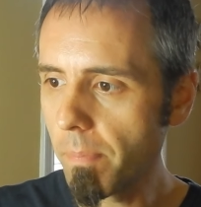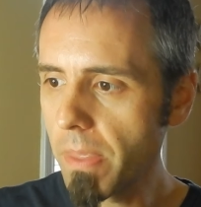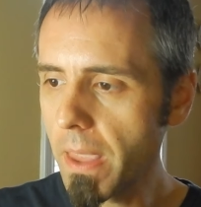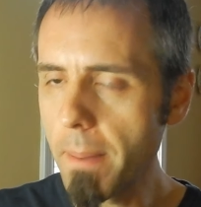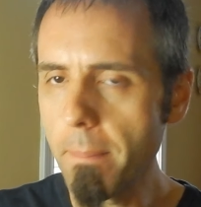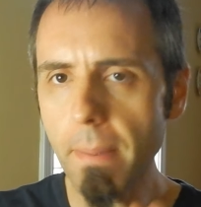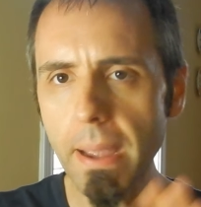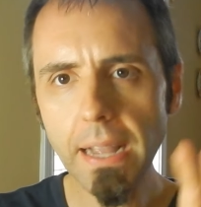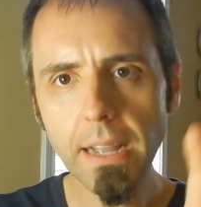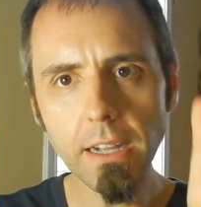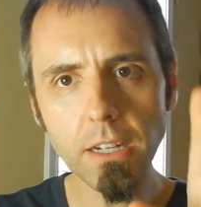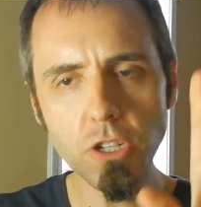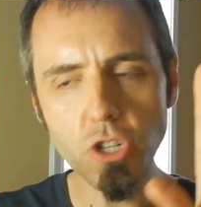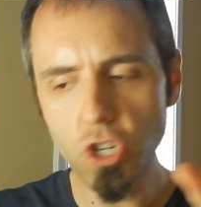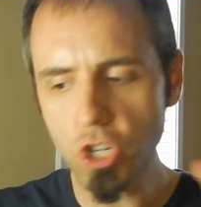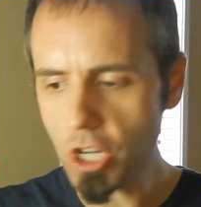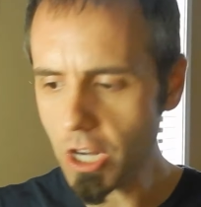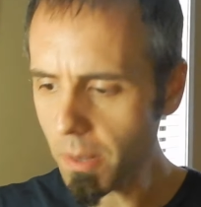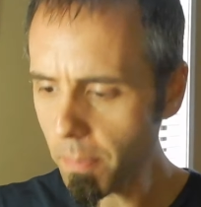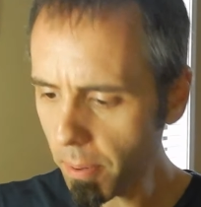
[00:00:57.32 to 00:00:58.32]
They make a
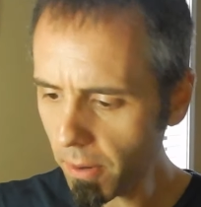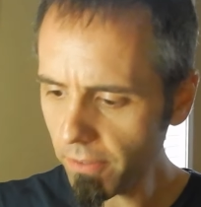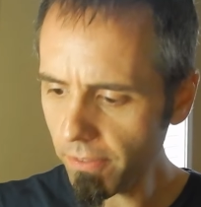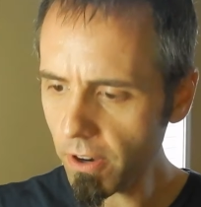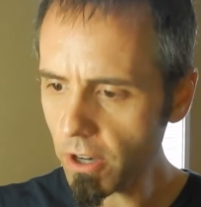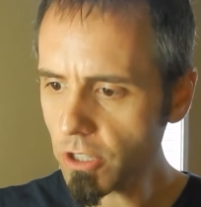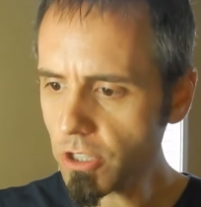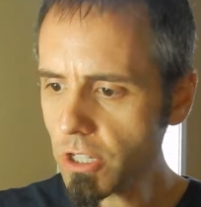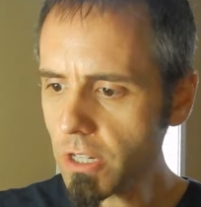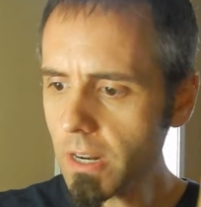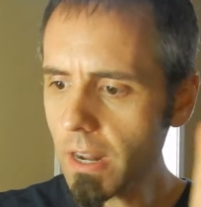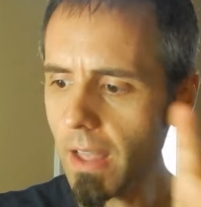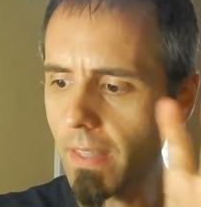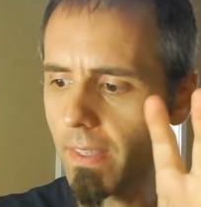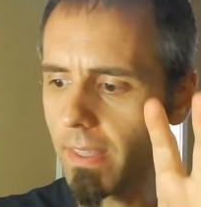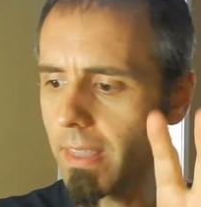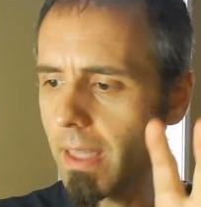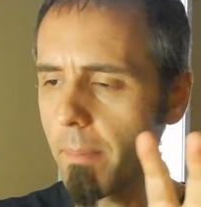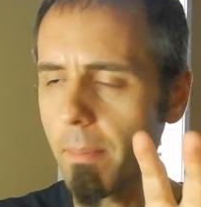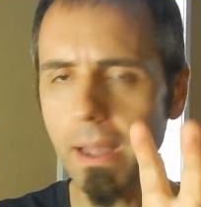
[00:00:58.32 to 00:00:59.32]
cheaper version, and
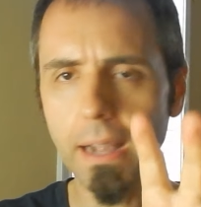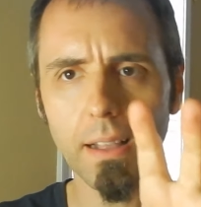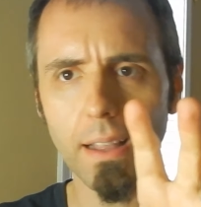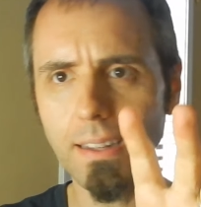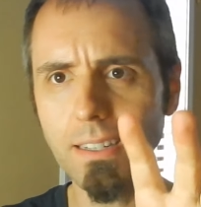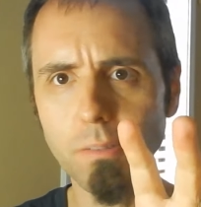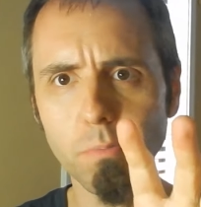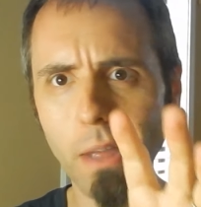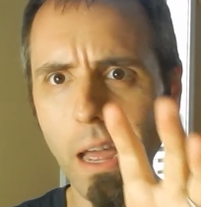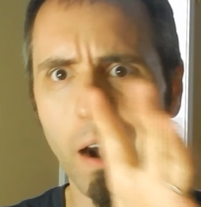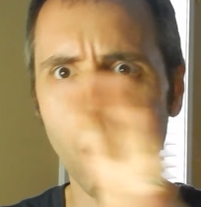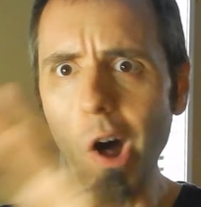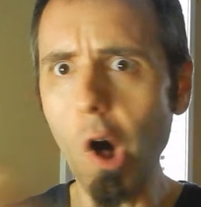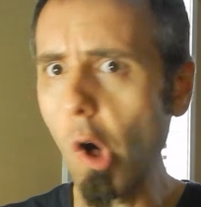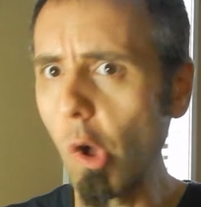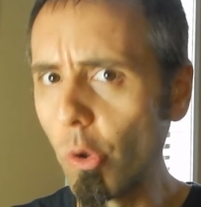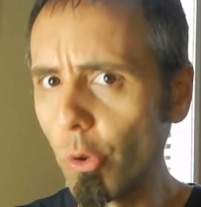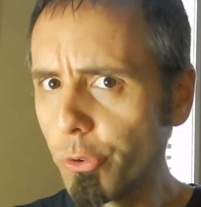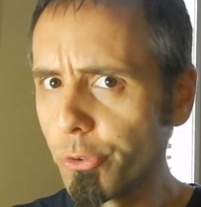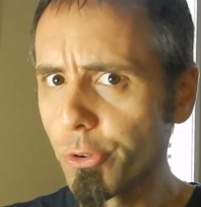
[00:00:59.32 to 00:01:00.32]
then they make like some kind of
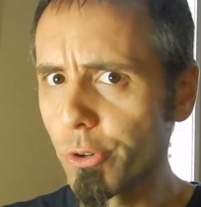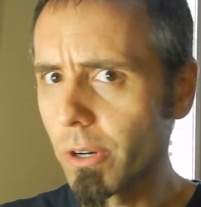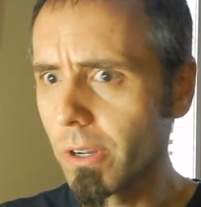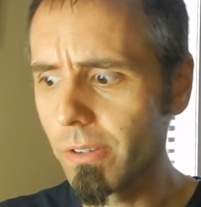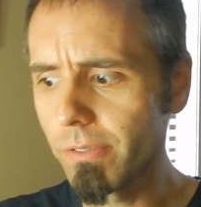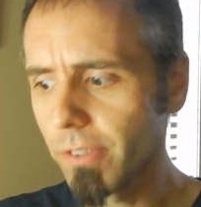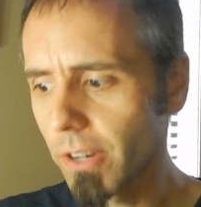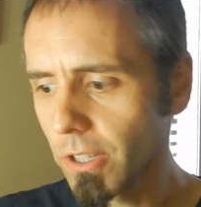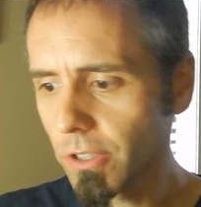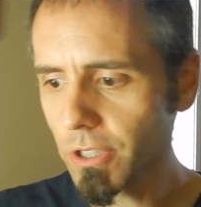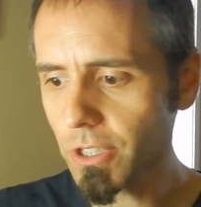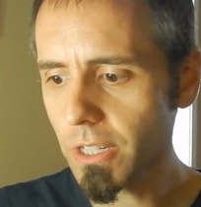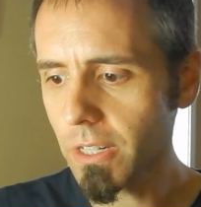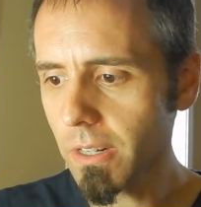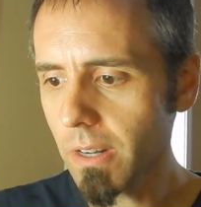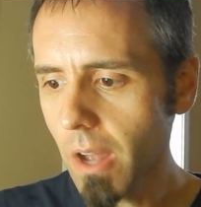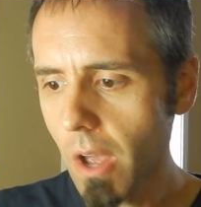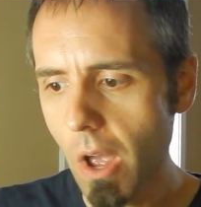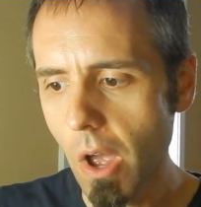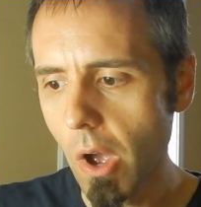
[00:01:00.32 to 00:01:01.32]
ultra
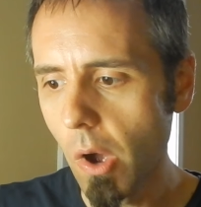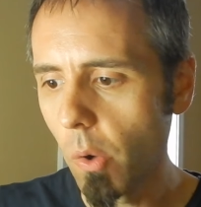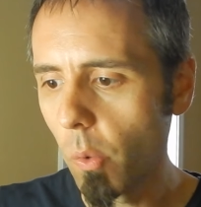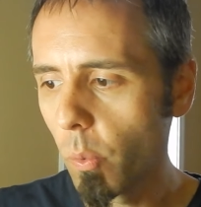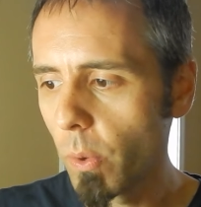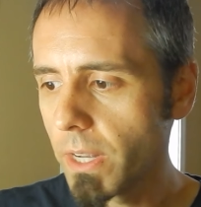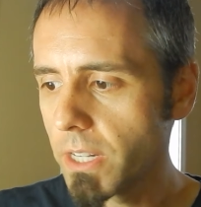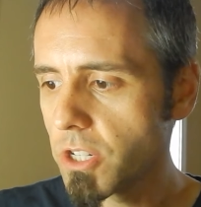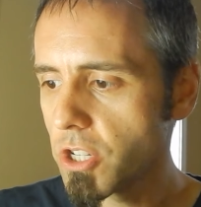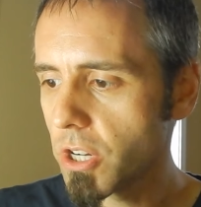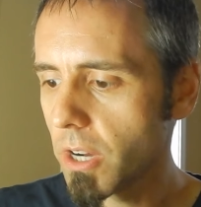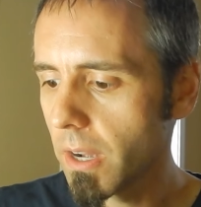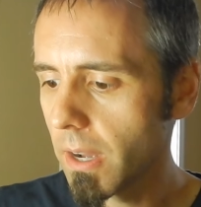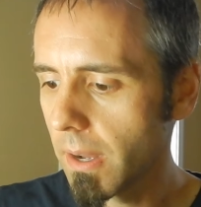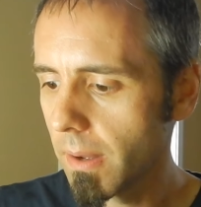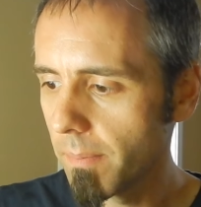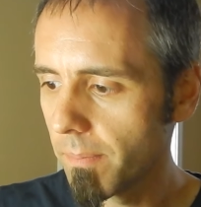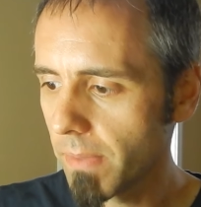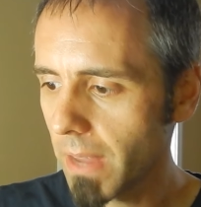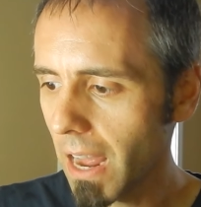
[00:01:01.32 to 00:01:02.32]
version, which
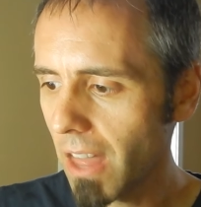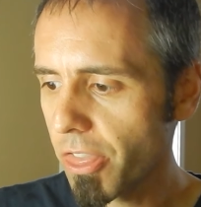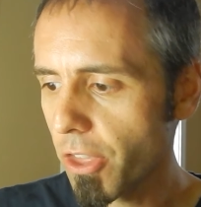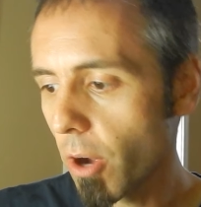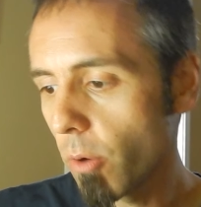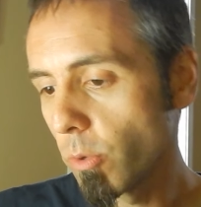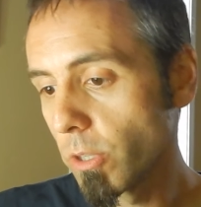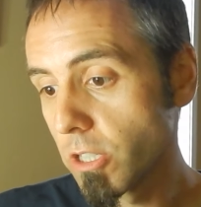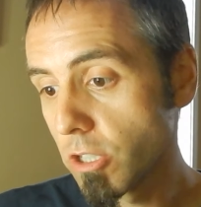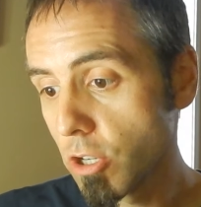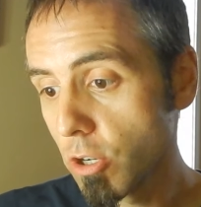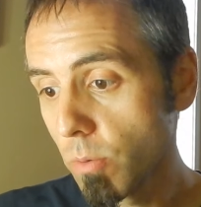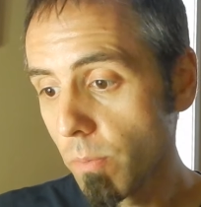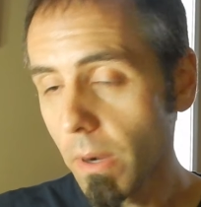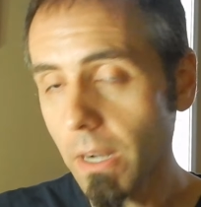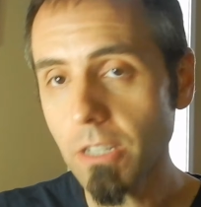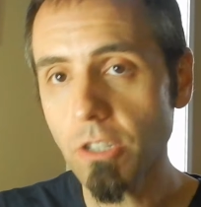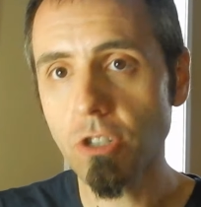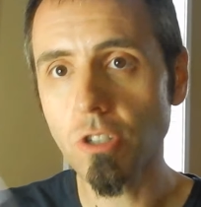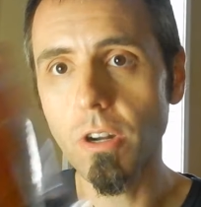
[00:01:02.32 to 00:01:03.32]
I thought was too
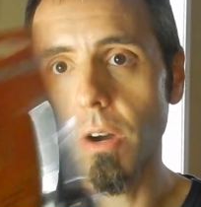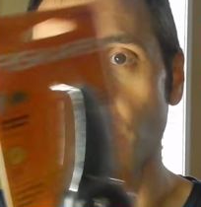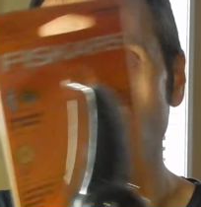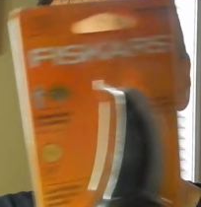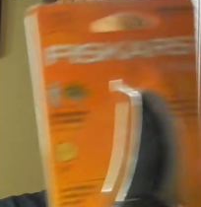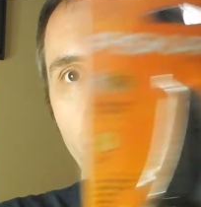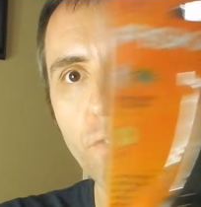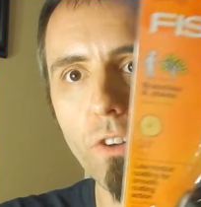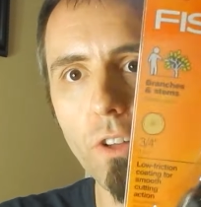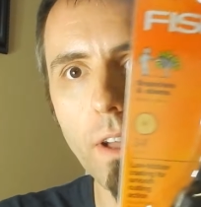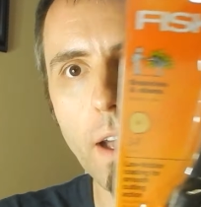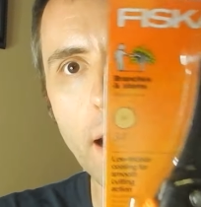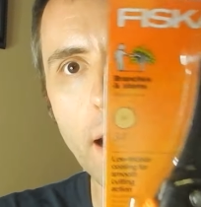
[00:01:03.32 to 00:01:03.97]
much, so I went for